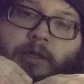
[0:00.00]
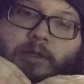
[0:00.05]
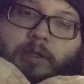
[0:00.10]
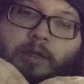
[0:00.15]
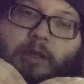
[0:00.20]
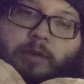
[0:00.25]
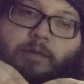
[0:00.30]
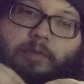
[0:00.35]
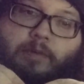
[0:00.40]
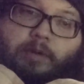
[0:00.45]

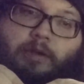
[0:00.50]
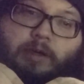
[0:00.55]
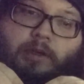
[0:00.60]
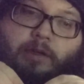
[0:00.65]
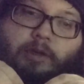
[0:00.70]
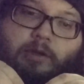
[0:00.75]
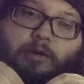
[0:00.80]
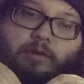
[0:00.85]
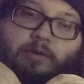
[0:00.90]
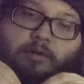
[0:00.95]
So then what we're going
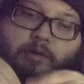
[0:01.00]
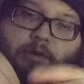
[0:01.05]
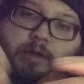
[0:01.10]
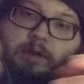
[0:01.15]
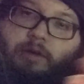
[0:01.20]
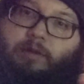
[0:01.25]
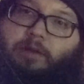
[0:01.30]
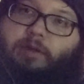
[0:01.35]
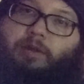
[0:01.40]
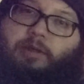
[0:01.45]
to do,
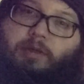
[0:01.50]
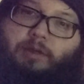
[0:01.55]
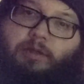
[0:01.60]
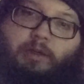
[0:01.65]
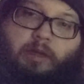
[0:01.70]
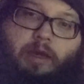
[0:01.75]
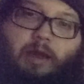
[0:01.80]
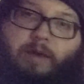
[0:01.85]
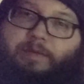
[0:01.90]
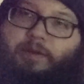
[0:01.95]
now
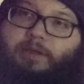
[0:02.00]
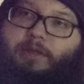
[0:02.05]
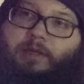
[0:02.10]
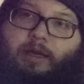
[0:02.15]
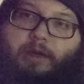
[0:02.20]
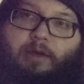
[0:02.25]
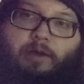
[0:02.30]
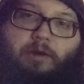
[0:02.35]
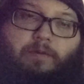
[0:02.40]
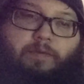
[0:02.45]
this,
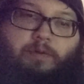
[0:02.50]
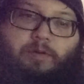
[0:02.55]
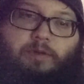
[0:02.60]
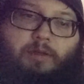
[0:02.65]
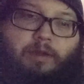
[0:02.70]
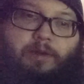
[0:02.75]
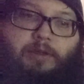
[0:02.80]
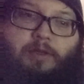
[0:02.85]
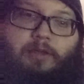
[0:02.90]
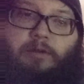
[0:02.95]
obviously I could have
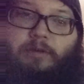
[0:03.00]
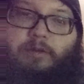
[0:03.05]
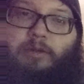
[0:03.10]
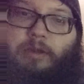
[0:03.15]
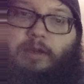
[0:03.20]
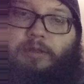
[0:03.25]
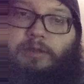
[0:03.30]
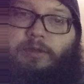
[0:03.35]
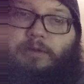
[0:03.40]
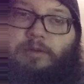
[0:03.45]
used
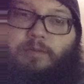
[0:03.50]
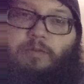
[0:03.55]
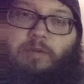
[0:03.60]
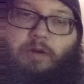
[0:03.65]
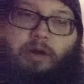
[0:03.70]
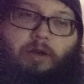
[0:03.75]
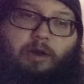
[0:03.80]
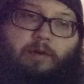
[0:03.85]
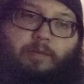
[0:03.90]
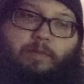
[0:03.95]
less
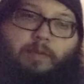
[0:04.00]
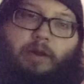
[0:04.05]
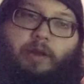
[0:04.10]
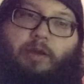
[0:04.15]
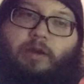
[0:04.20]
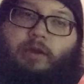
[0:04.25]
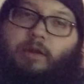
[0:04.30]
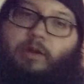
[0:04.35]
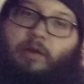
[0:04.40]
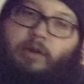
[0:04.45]
wire,
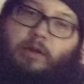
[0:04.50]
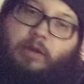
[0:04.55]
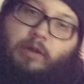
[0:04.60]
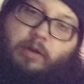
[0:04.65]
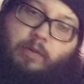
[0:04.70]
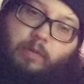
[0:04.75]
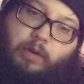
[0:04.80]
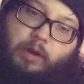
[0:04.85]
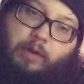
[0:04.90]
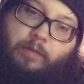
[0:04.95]
but
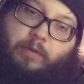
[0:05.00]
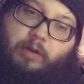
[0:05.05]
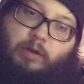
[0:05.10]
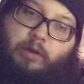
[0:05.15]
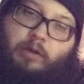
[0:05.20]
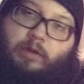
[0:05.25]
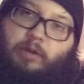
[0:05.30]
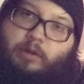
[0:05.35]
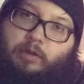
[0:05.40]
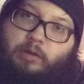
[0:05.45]

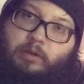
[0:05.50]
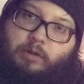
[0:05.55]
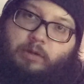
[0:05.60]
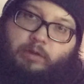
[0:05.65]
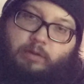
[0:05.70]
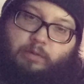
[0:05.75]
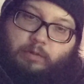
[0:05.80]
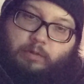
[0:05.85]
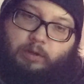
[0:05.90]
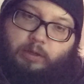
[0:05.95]
whatever.
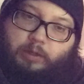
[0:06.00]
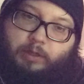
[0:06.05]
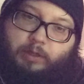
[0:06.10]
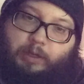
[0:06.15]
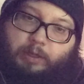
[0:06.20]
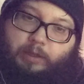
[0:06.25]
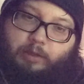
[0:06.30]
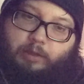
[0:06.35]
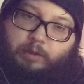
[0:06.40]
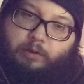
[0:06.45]
We're going
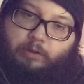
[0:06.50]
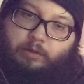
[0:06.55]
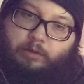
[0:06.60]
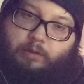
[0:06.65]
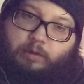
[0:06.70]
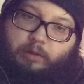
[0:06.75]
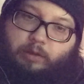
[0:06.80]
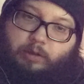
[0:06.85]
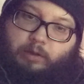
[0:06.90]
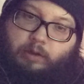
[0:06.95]
to take
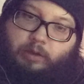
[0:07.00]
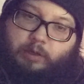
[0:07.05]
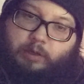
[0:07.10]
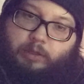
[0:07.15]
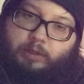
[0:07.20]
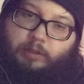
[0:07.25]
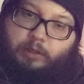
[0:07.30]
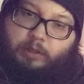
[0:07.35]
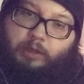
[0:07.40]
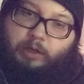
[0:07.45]
the
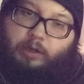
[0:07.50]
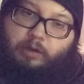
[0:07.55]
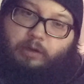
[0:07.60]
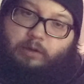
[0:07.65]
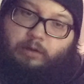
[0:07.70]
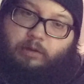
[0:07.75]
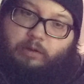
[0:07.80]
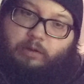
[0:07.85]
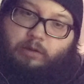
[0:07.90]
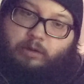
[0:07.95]
longest
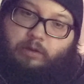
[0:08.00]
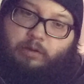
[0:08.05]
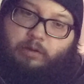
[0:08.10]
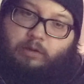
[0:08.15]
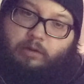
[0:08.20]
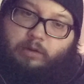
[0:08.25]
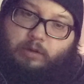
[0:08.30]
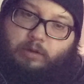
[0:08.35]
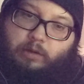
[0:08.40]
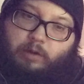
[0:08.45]
lead.
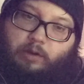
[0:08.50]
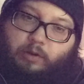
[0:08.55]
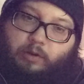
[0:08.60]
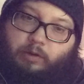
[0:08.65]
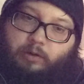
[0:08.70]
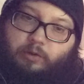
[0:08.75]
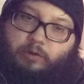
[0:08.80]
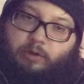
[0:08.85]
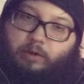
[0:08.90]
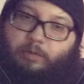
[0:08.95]
You
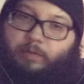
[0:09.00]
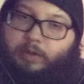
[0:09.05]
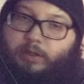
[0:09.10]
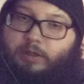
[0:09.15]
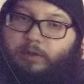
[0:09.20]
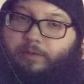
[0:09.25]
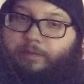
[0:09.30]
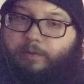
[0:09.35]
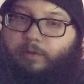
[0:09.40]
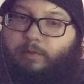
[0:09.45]
can trim
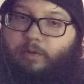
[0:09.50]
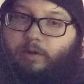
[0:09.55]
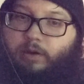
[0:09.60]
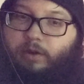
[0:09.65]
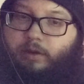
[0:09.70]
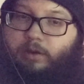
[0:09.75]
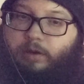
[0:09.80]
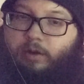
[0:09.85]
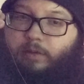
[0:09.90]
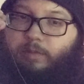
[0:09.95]
this if you
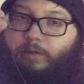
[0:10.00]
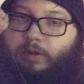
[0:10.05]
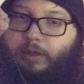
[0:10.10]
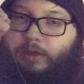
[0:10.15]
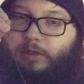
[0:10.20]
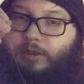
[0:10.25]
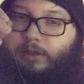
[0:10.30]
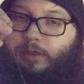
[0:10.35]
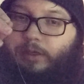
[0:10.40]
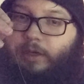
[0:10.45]
want. I'm
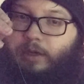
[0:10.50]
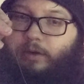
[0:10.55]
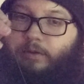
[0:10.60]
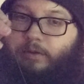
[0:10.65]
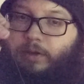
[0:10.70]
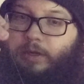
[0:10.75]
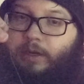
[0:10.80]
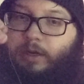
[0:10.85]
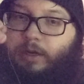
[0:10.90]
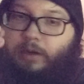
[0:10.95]
lazy and I
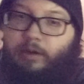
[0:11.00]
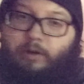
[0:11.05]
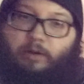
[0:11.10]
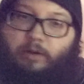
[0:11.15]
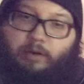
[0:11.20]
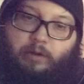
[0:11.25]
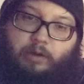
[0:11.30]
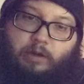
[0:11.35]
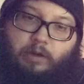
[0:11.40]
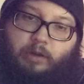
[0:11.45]
don't
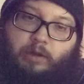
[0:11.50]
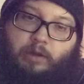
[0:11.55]
care.